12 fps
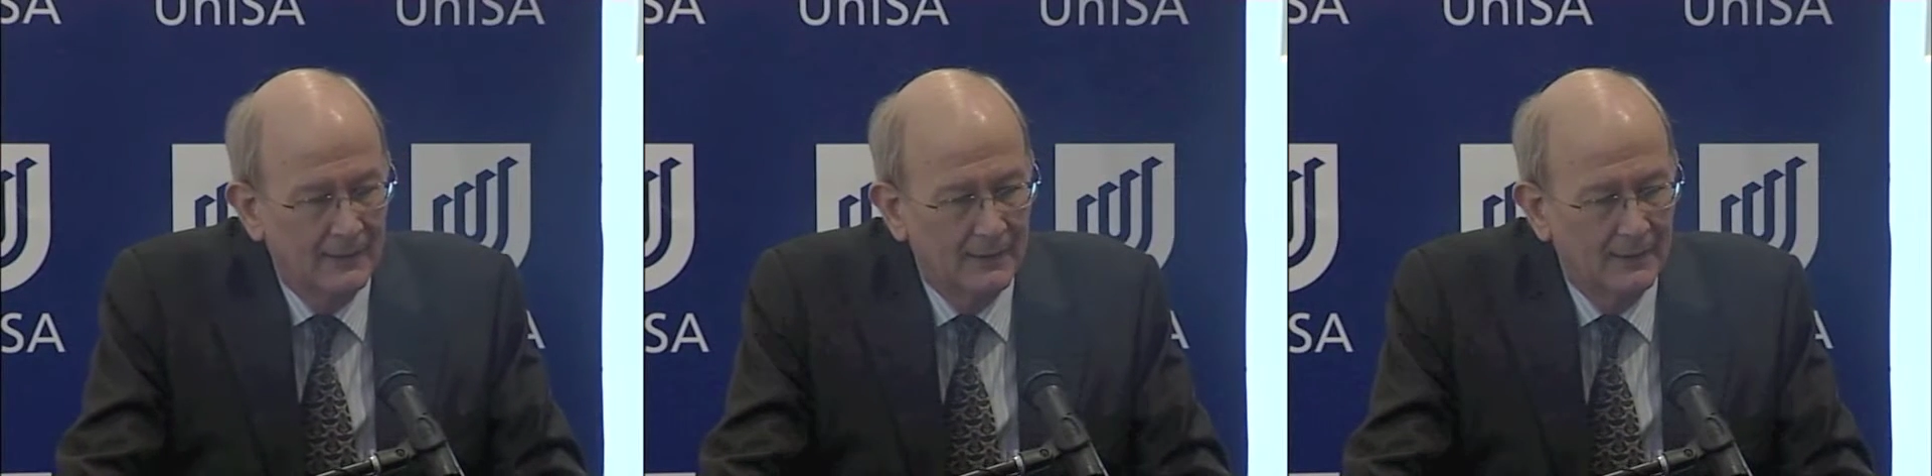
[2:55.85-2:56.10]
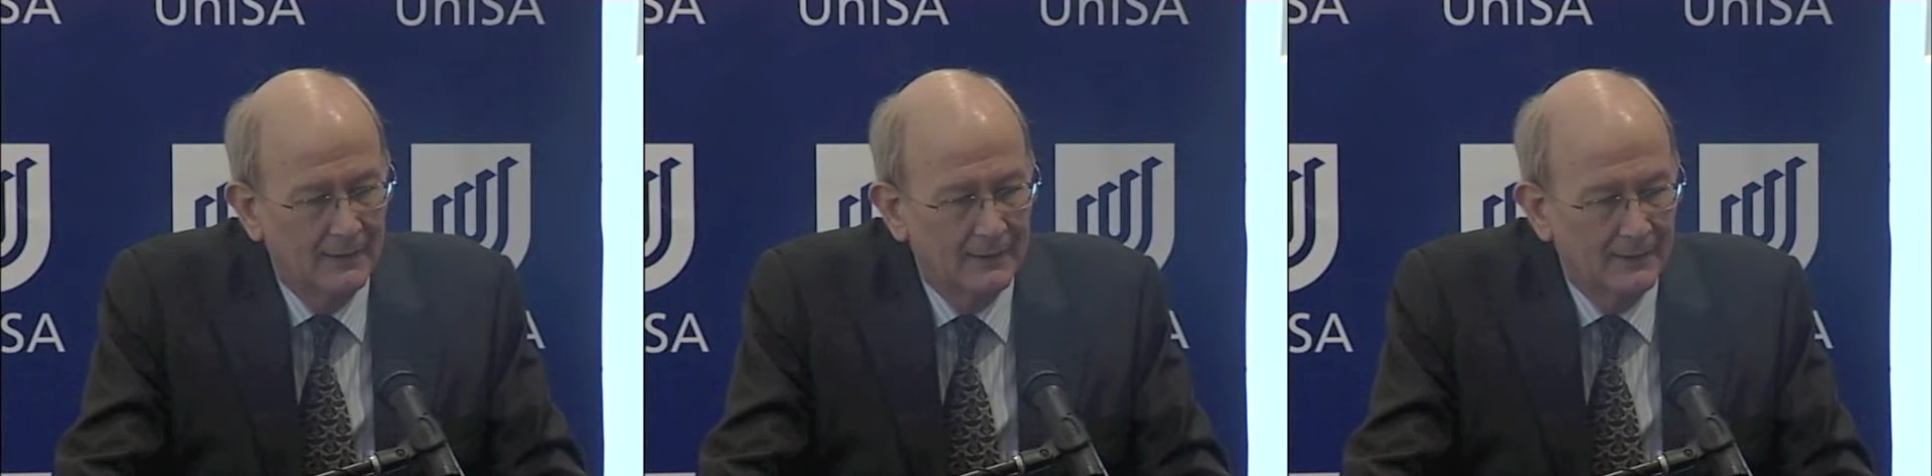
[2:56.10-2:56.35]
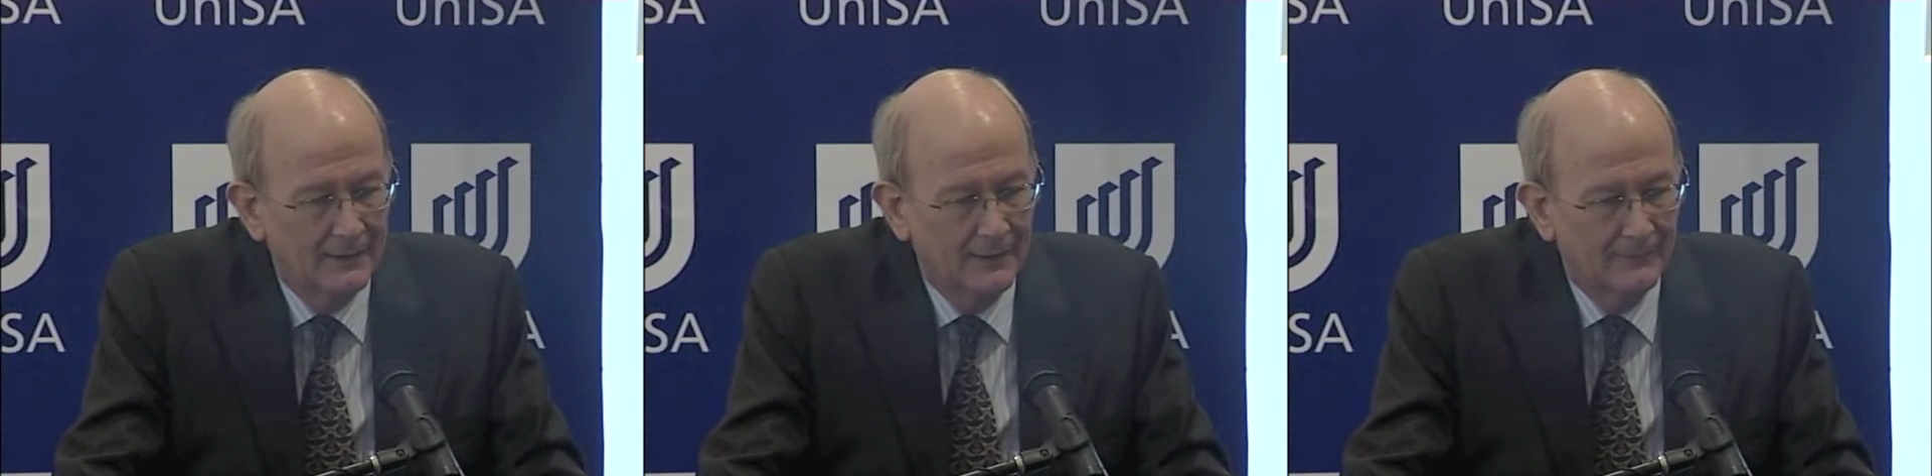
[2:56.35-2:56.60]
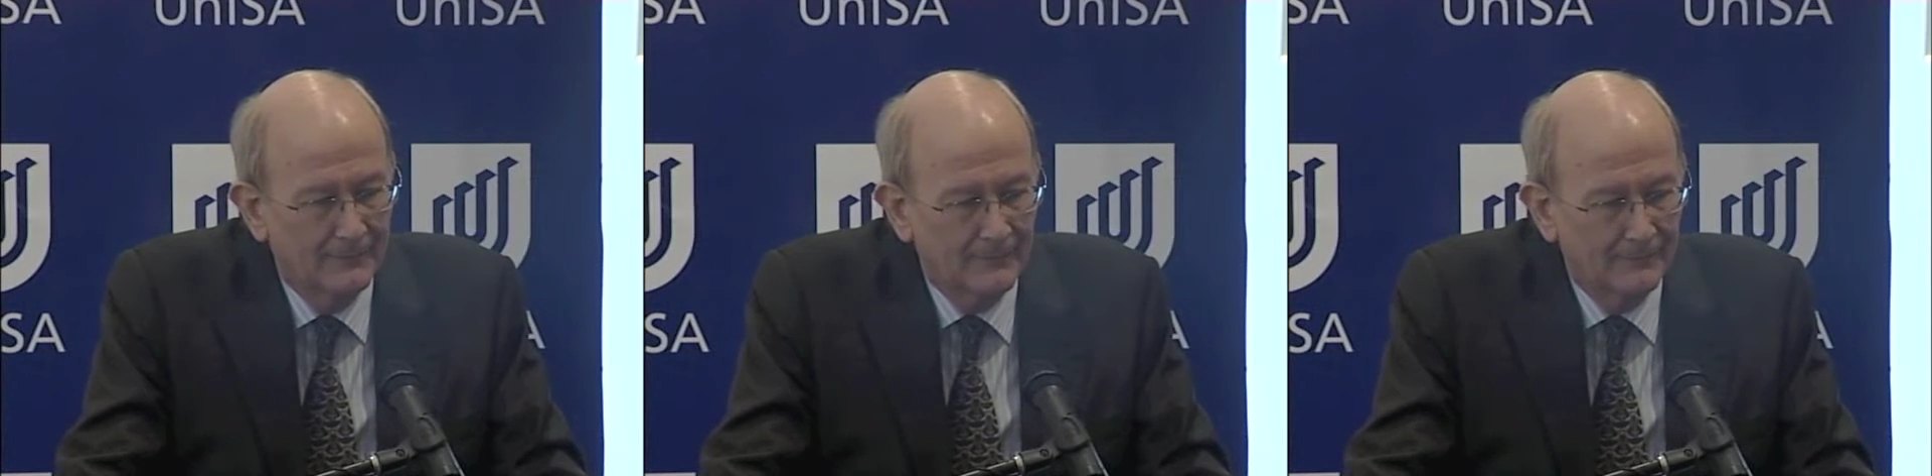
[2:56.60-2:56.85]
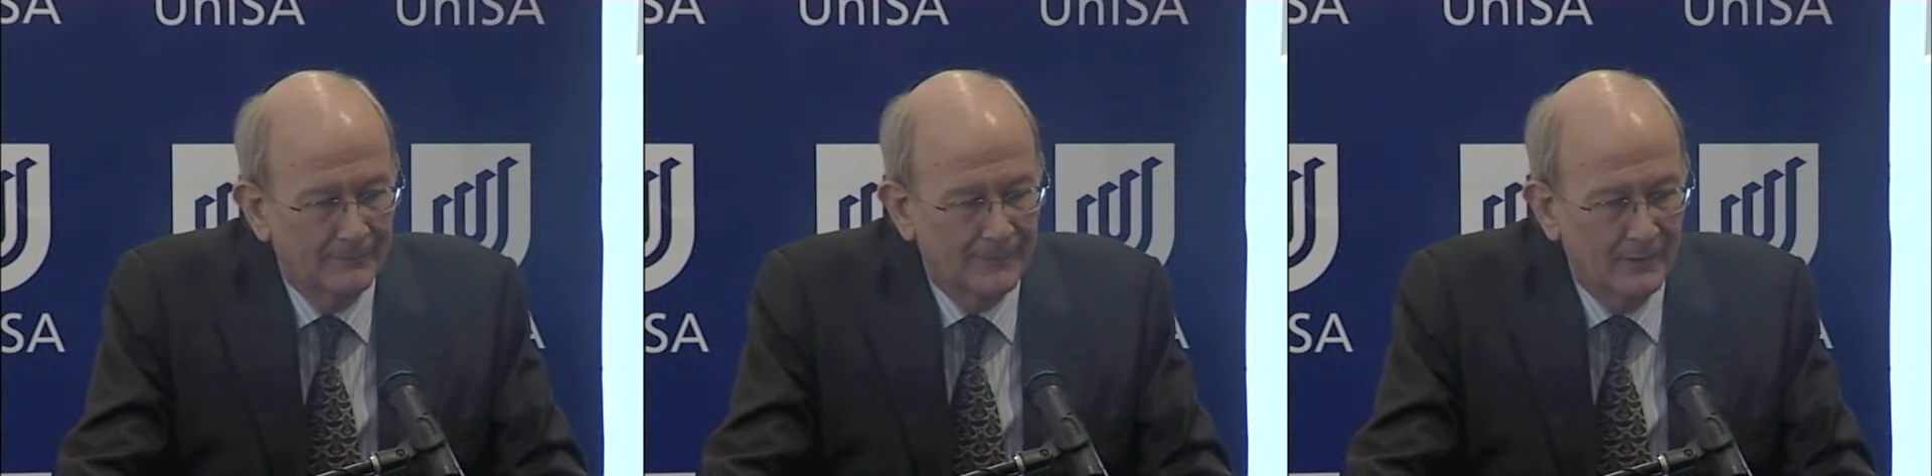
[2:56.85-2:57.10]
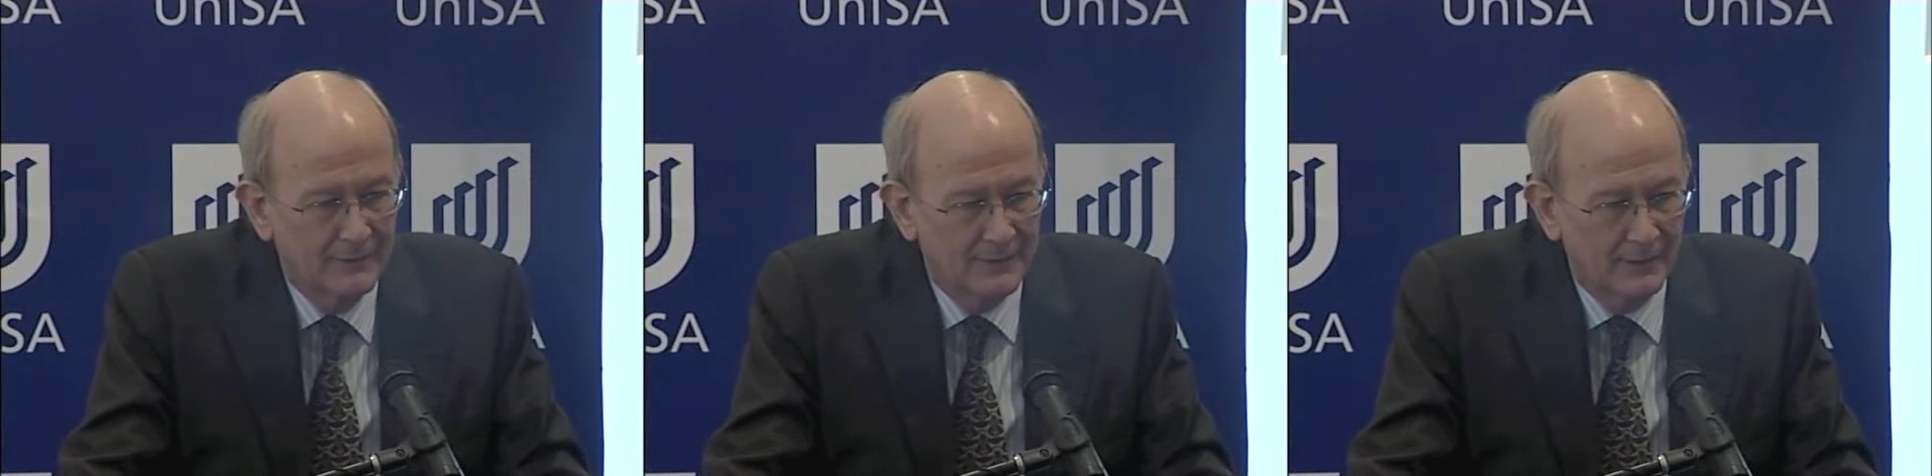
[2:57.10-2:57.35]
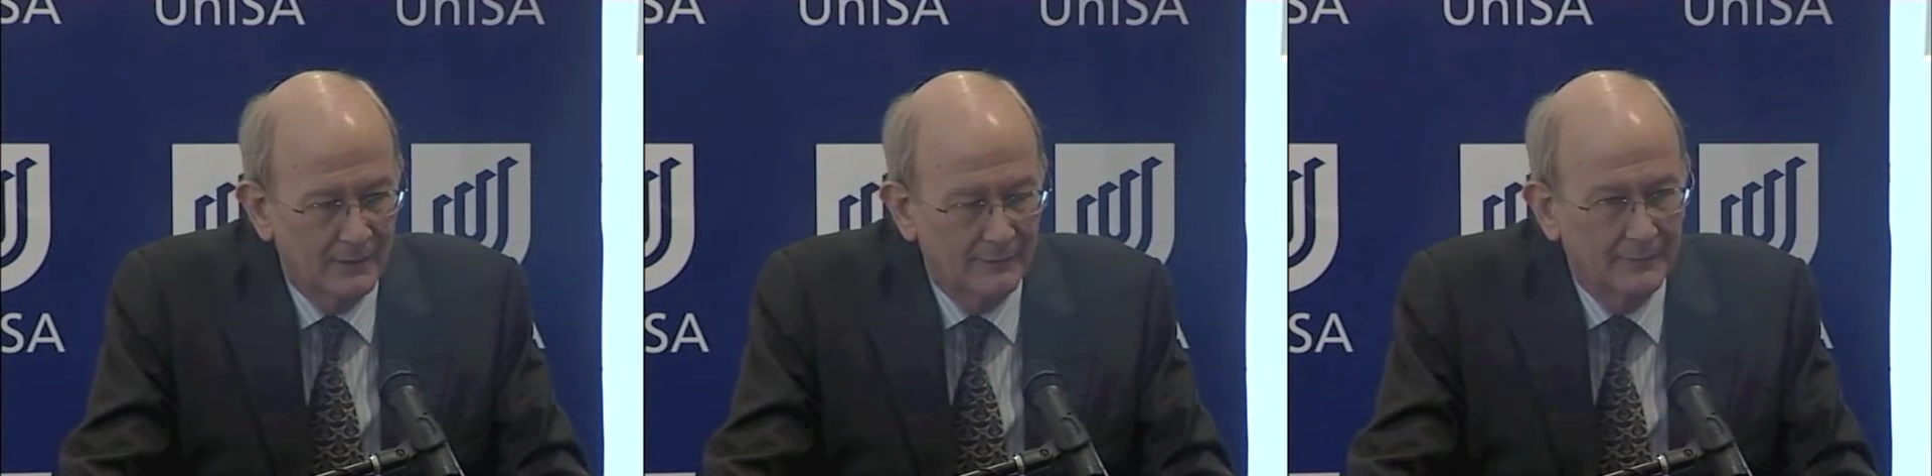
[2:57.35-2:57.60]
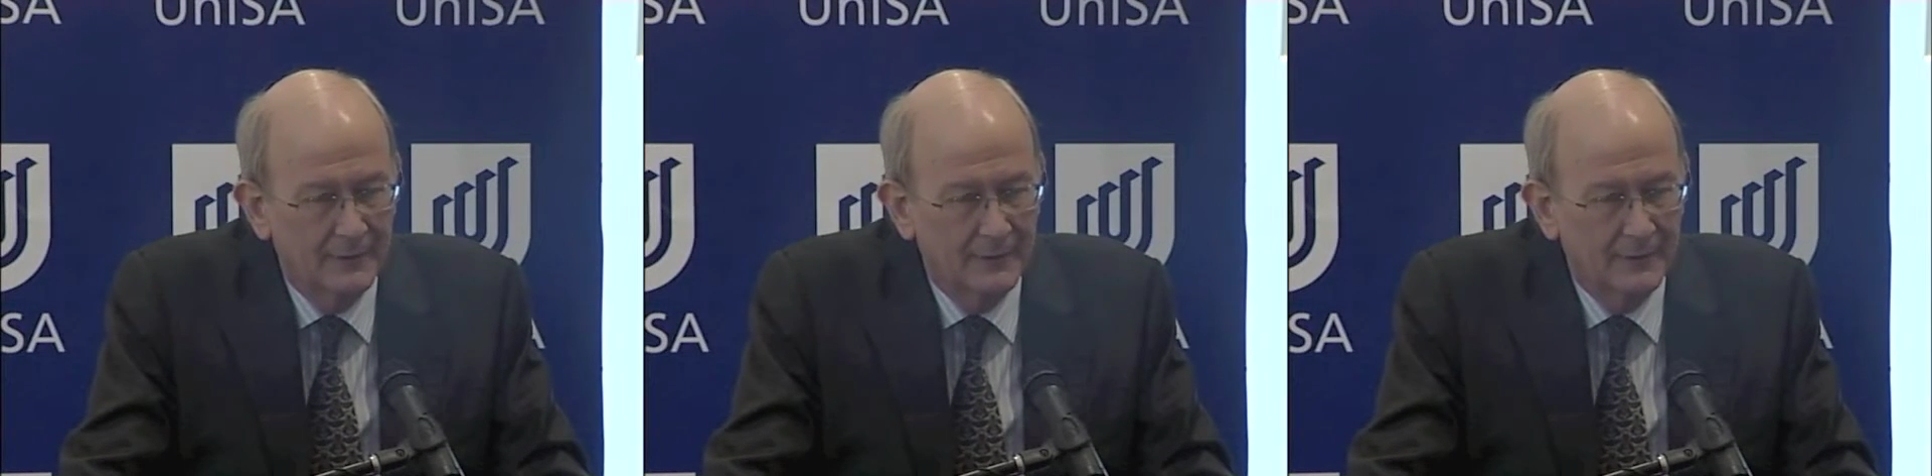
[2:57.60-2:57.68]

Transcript: And there was a lot